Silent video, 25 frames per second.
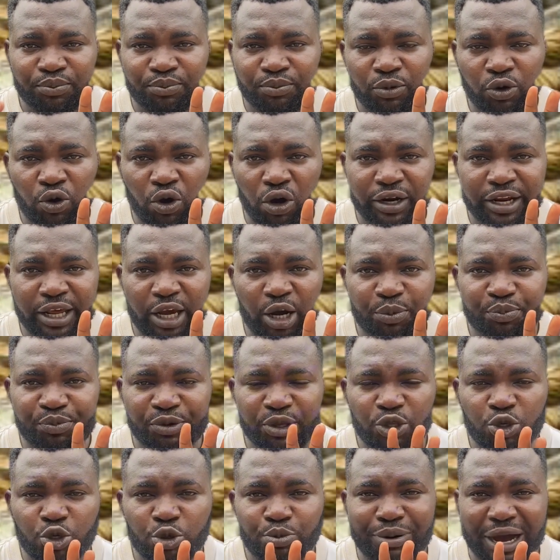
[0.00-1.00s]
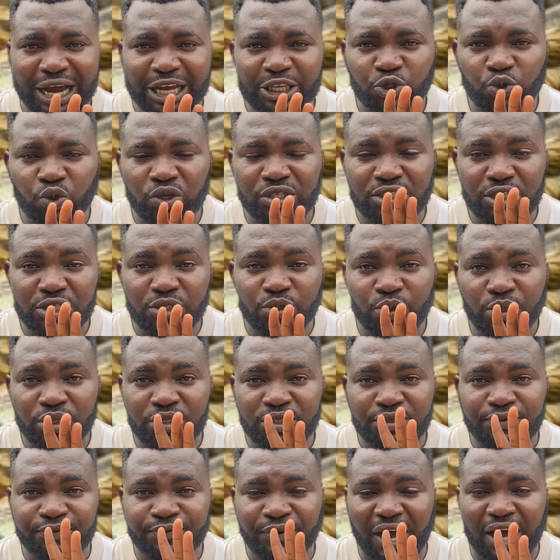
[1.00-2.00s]
God helping you, by
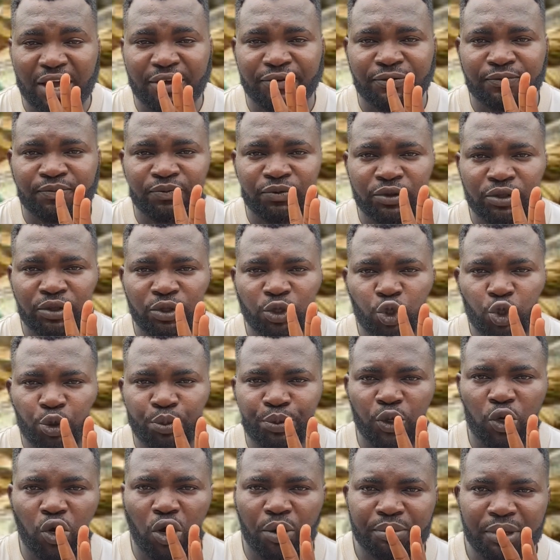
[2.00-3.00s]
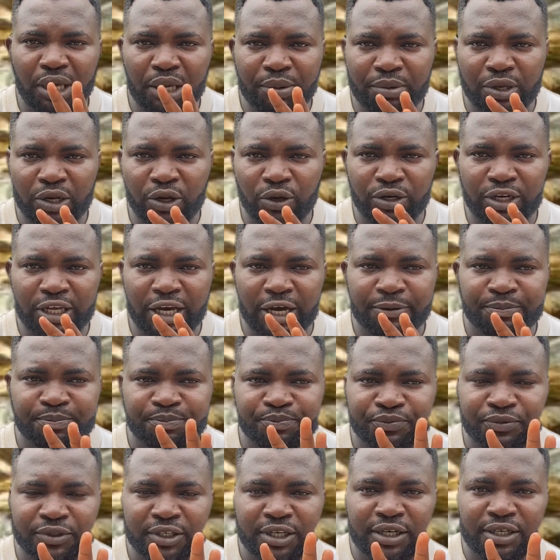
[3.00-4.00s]
2025 you become a millionaire.
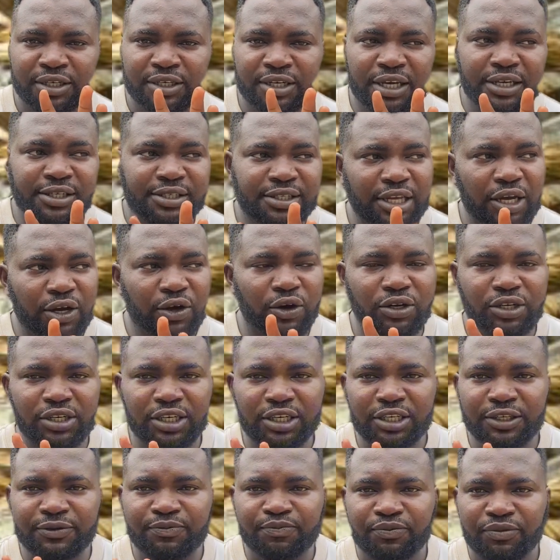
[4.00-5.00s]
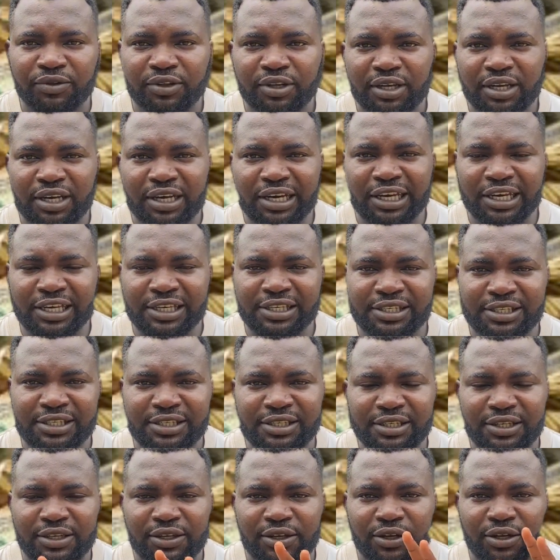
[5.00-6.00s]
Then secondly
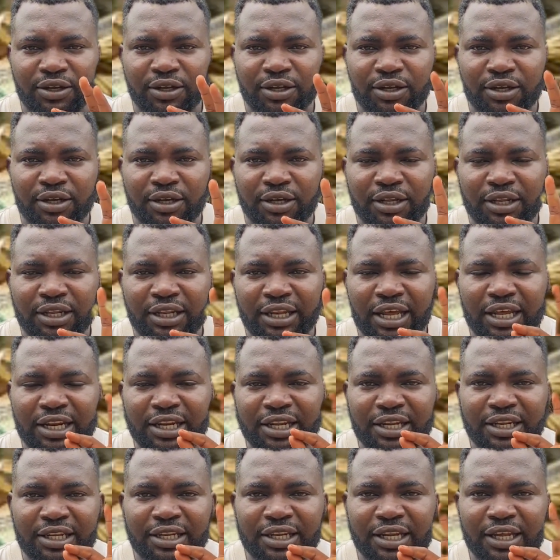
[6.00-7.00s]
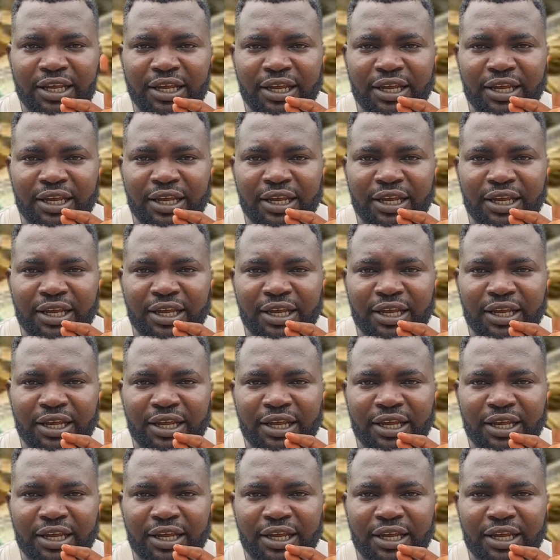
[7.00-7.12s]
is learning